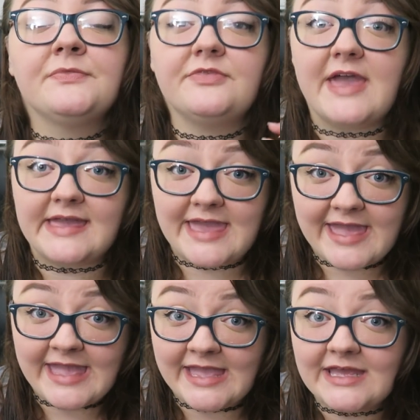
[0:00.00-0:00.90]
They
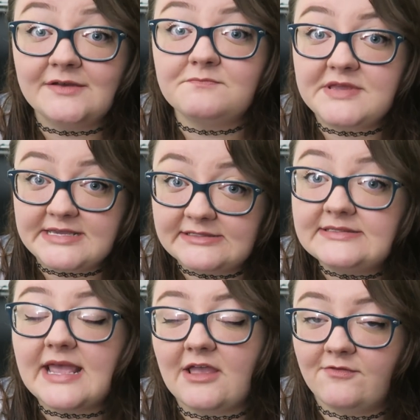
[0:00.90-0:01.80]
can be
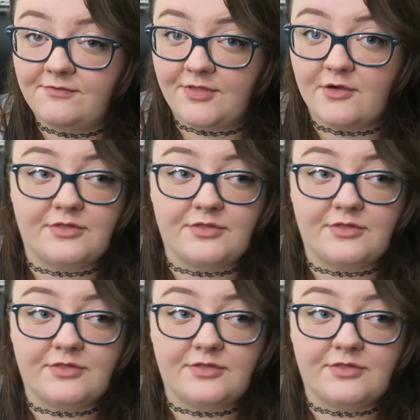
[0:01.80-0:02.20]
safe though.